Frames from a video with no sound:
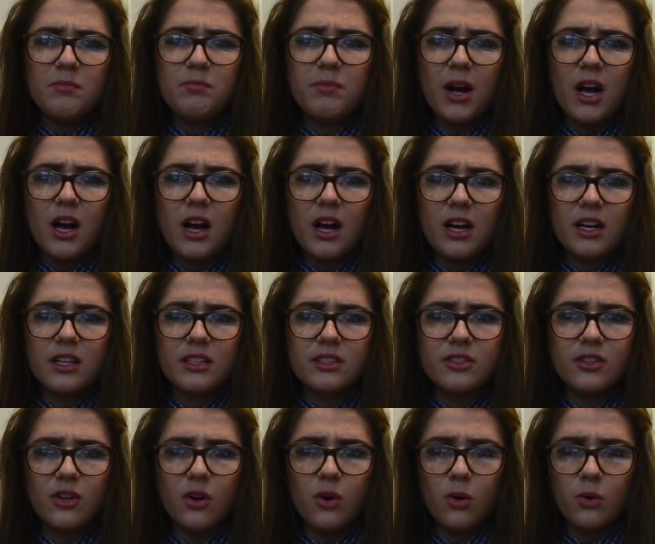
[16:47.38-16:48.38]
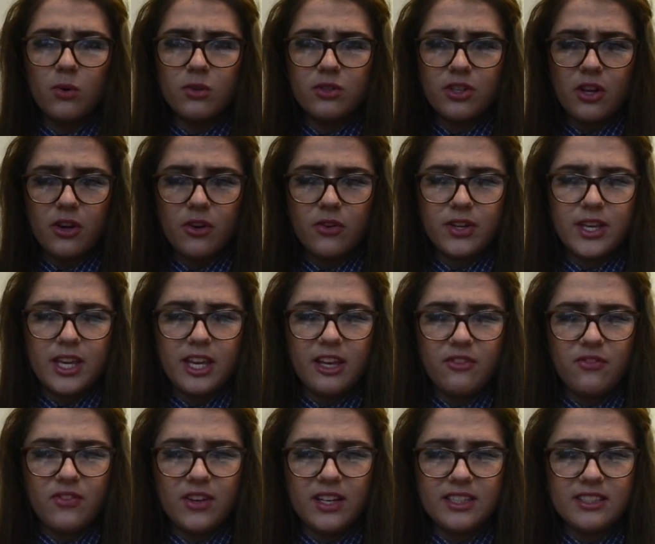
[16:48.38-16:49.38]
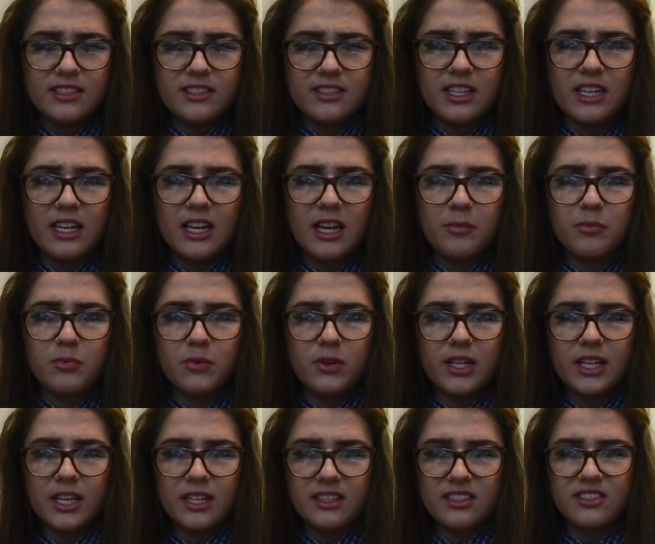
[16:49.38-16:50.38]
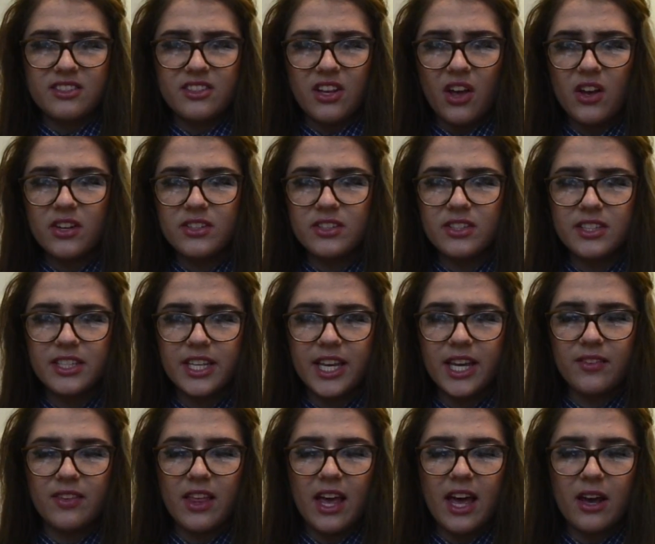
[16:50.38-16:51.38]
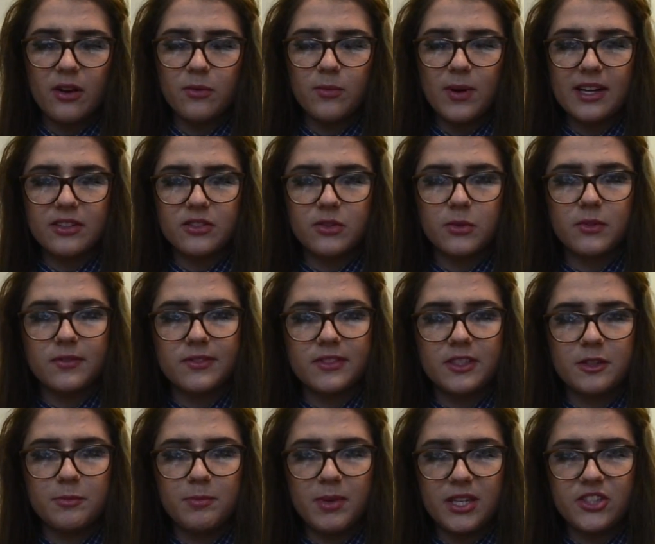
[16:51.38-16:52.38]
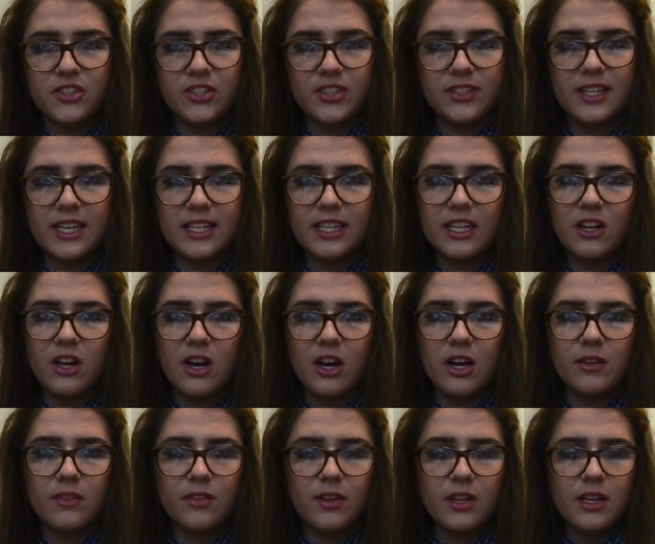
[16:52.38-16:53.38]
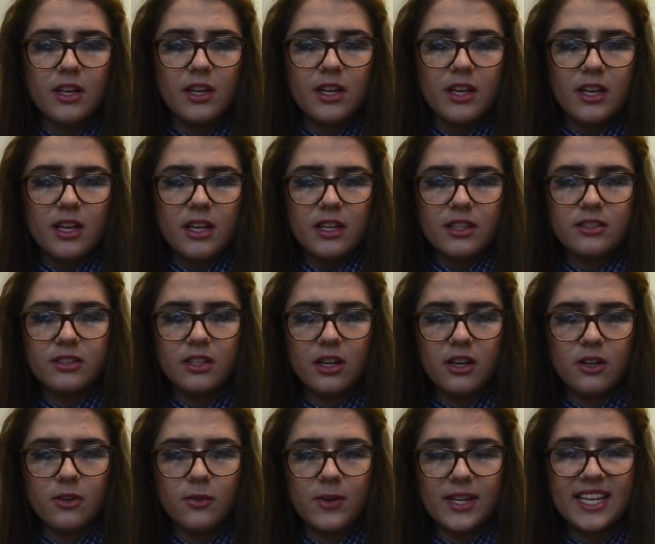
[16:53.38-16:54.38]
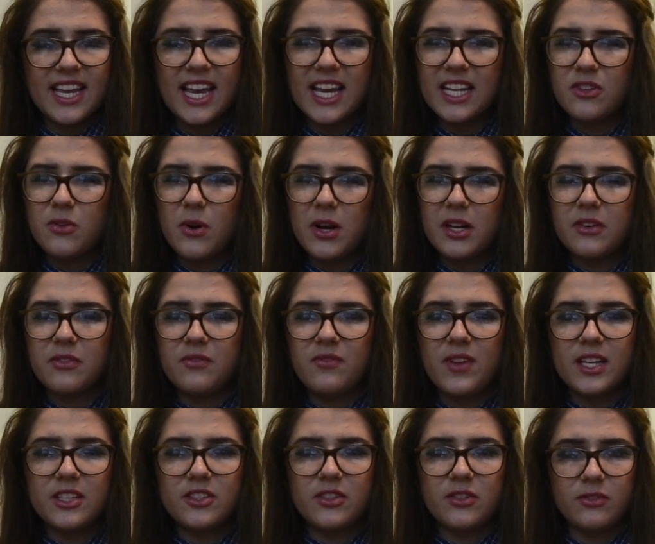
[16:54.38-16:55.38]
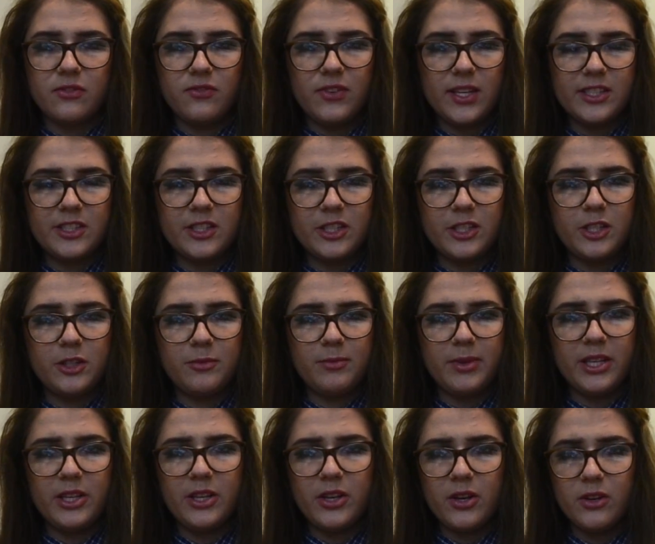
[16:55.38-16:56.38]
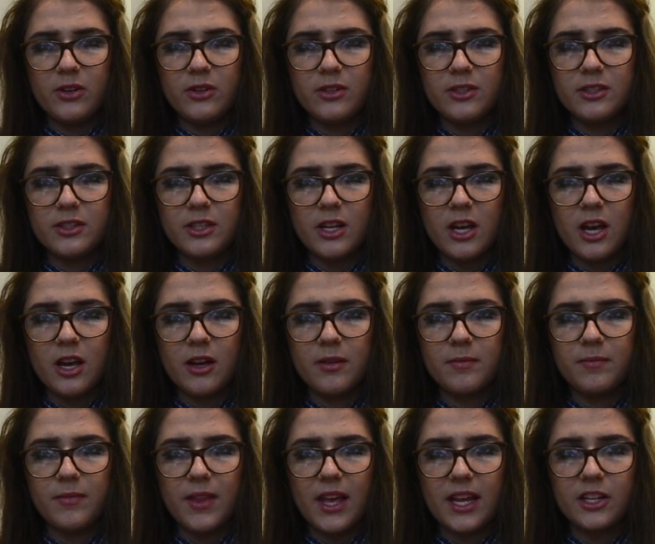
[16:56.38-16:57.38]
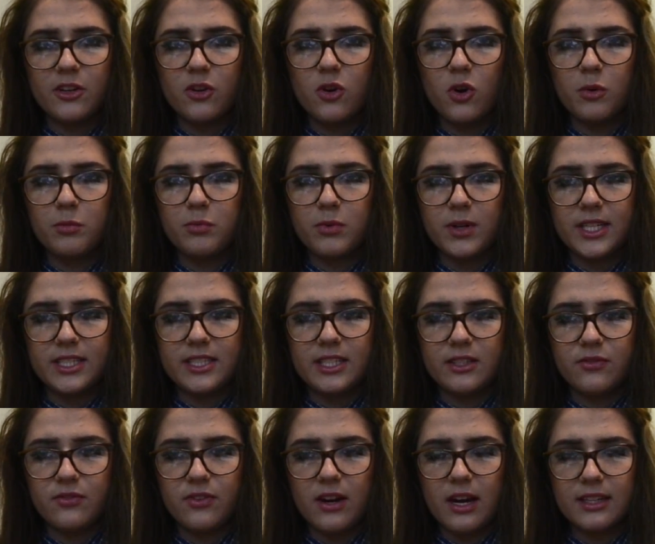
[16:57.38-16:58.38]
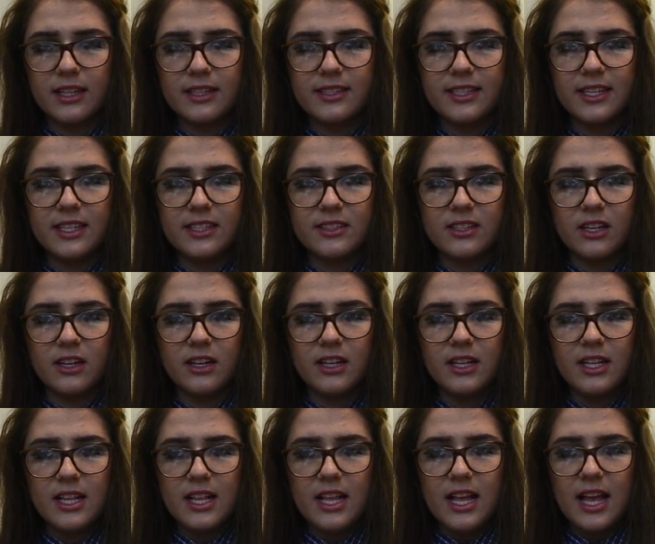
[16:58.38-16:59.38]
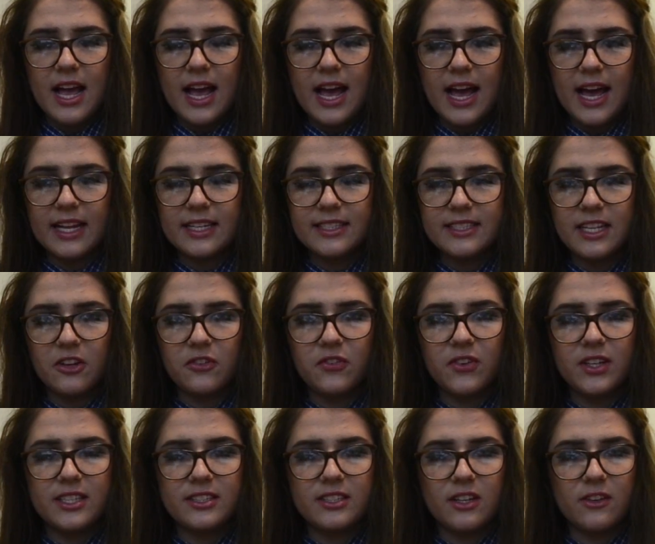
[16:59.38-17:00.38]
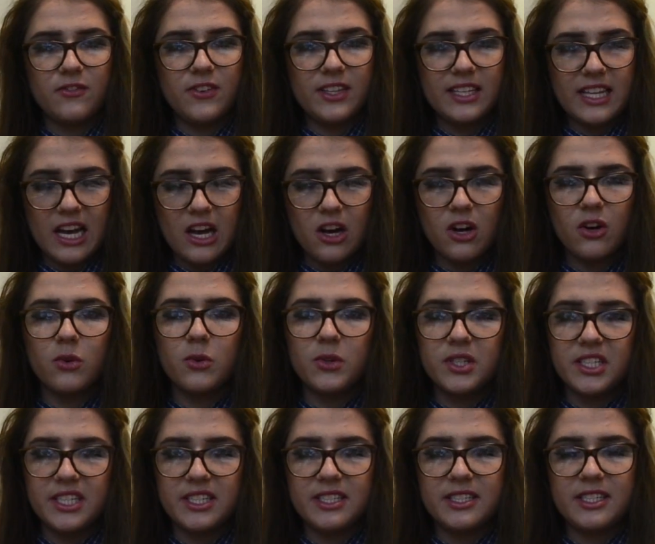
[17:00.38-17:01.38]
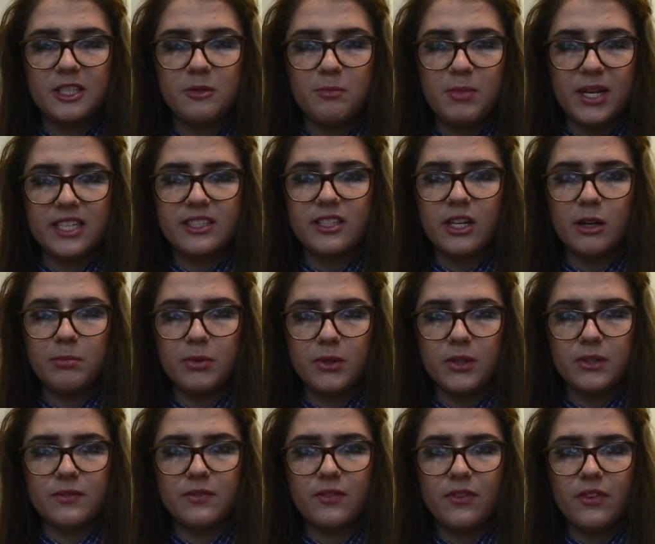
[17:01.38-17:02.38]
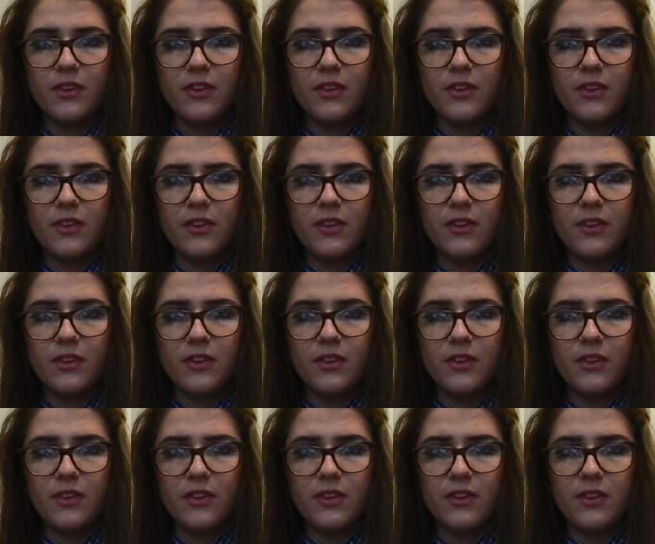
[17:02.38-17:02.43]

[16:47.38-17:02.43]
but also keep things deliberately uncertain to keep that arousal of suspicion and alert. So again, quite a conventional feature to be used and incorporated throughout the teaser, and definitely something that our audiences picked up on.